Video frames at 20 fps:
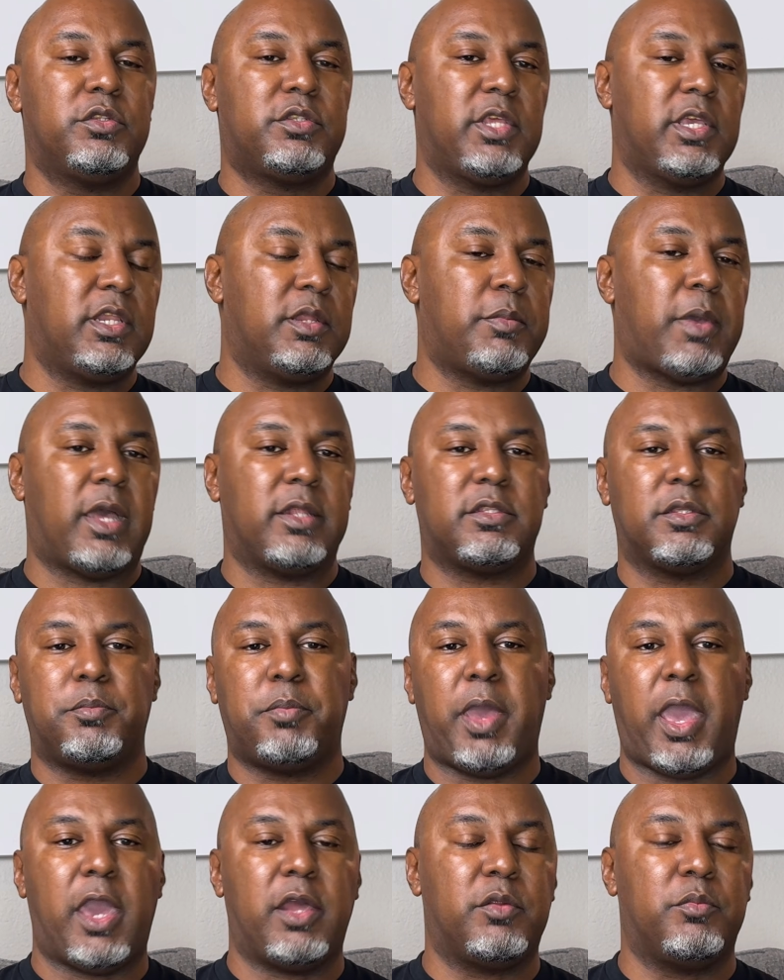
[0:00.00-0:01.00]
thinking about the
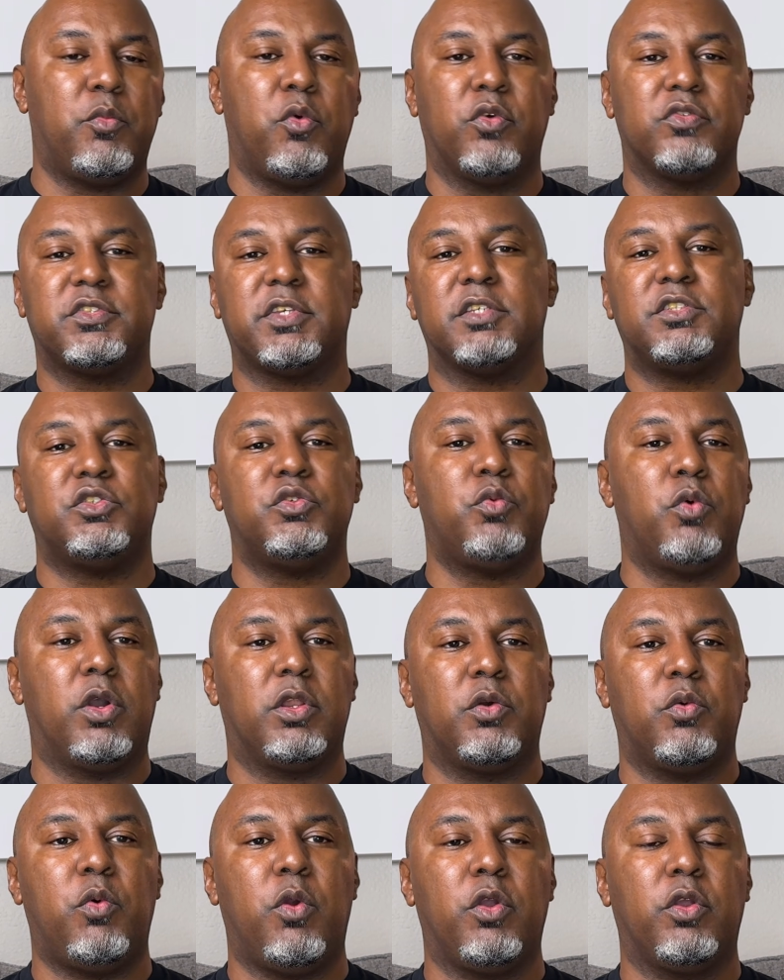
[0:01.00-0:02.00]
pattern morphs that you want
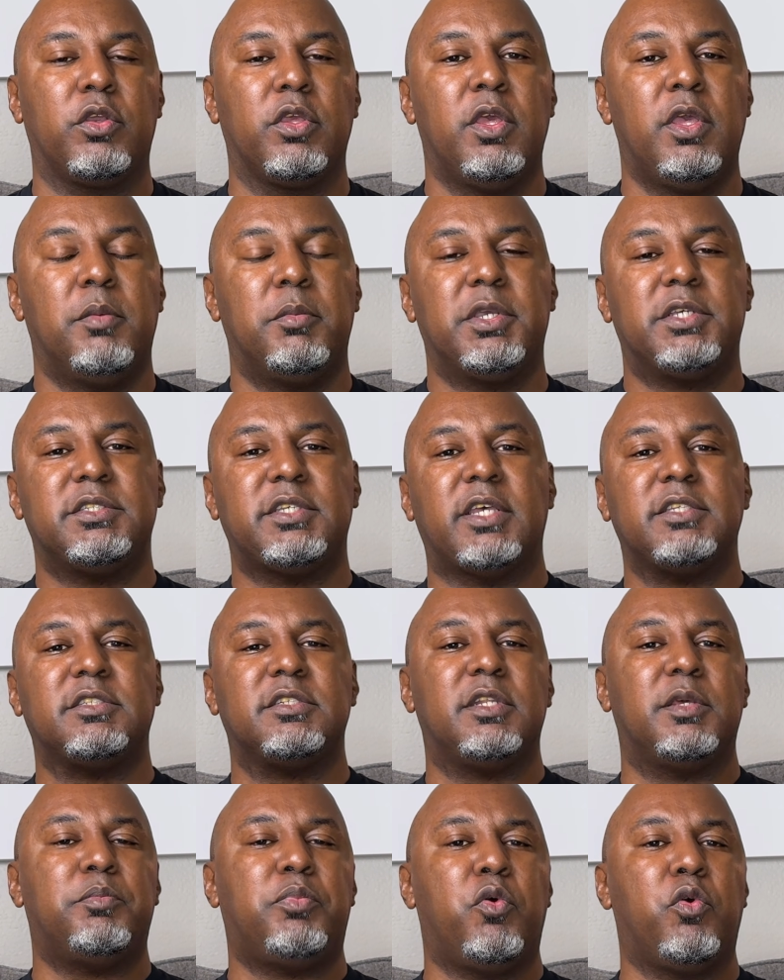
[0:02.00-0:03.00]
to work? Because that's
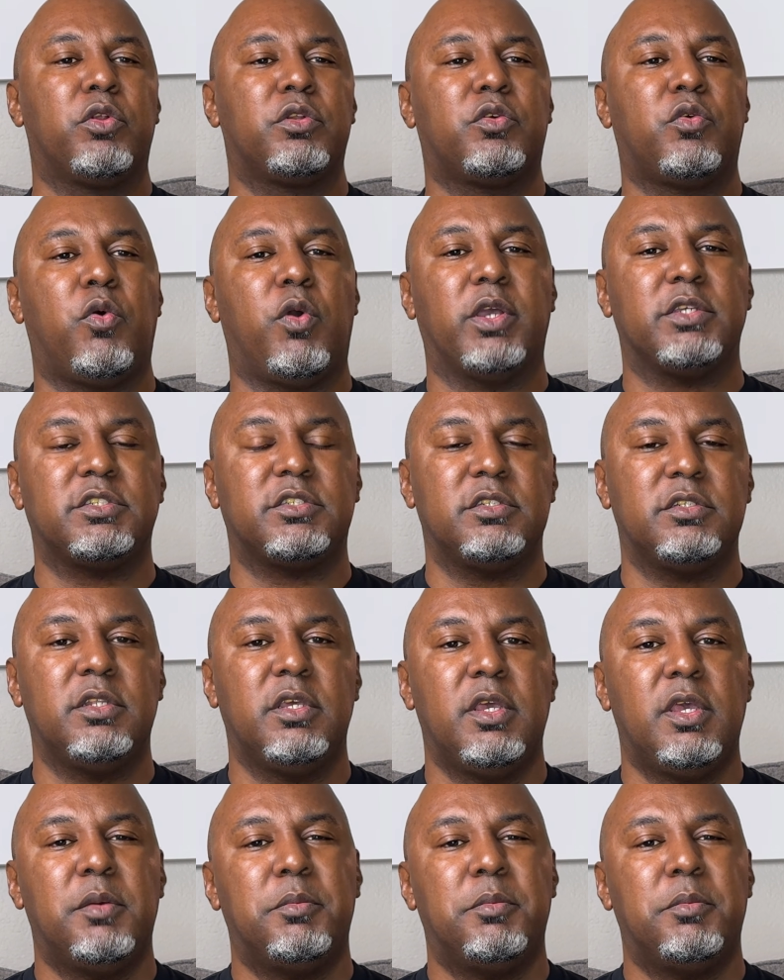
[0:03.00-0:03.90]
an important question.